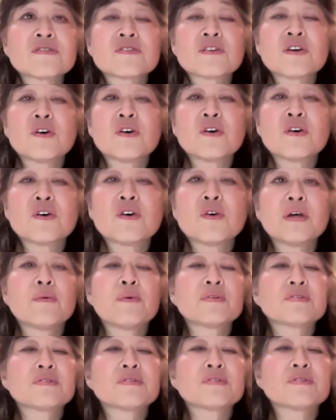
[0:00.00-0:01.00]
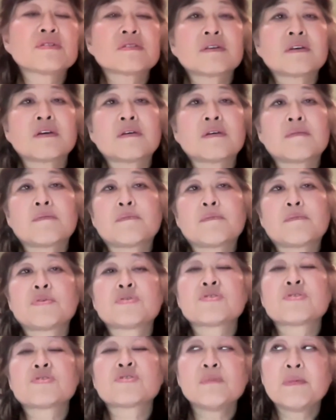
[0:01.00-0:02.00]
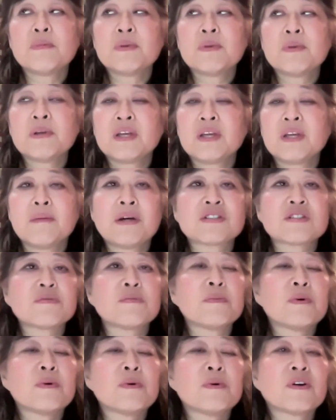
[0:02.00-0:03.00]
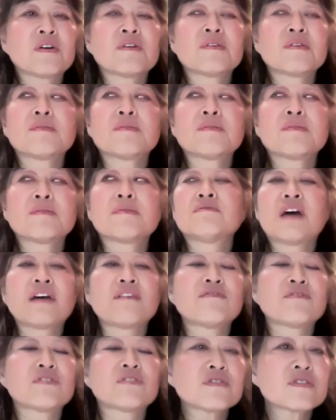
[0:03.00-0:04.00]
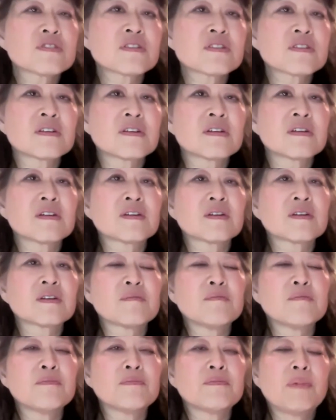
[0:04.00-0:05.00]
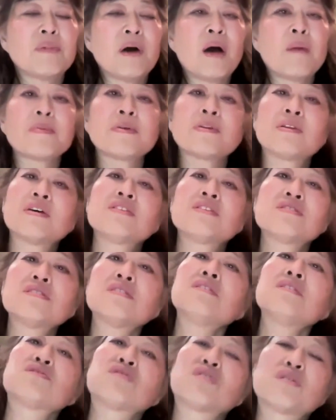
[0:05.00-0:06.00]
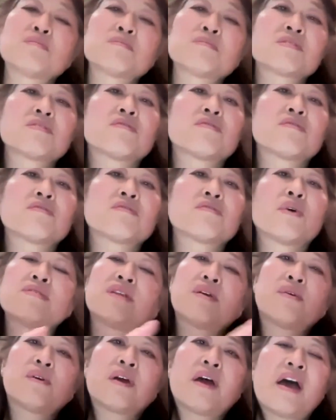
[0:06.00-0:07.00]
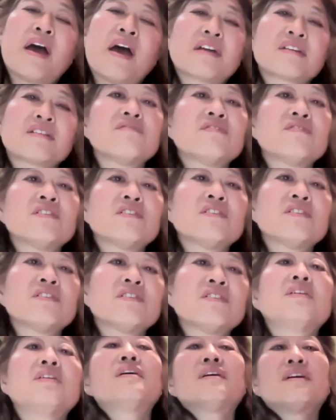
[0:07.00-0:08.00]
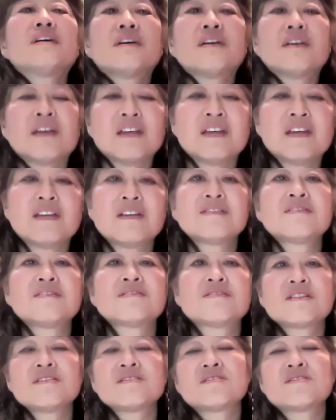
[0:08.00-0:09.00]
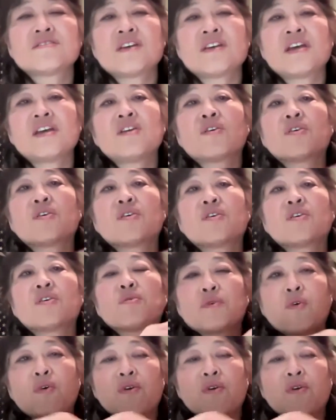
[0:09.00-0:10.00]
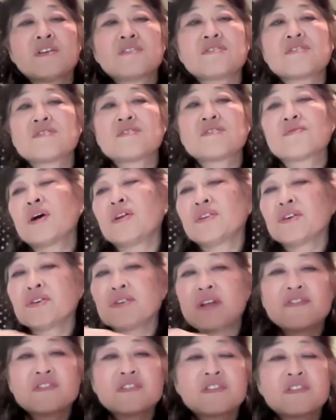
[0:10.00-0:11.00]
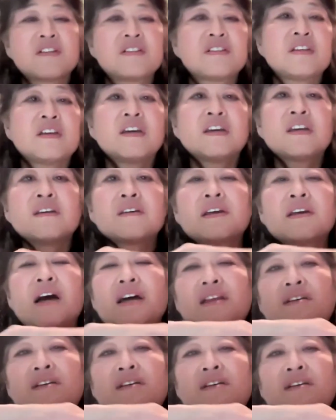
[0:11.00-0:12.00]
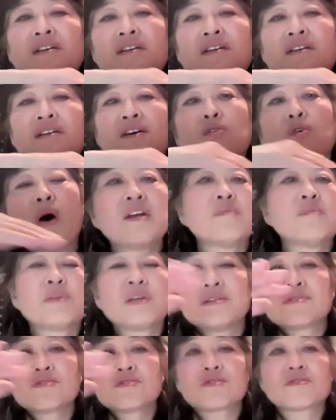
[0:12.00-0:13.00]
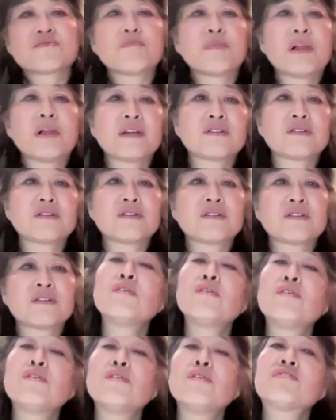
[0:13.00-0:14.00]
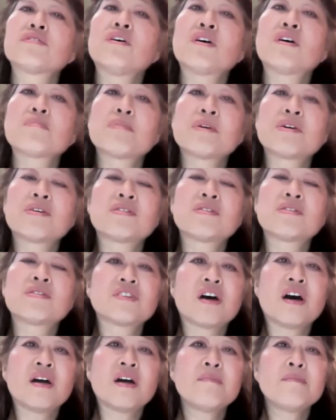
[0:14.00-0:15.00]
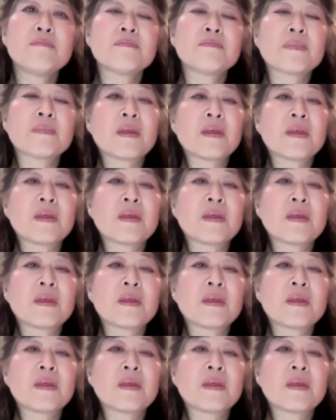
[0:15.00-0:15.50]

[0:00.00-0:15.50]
So it was presumably a much more diverse population in terms of whether they were actively in a disease state, or as we all know in FSHD, it can kind of go quiet and be sort of plateau for a long period of time.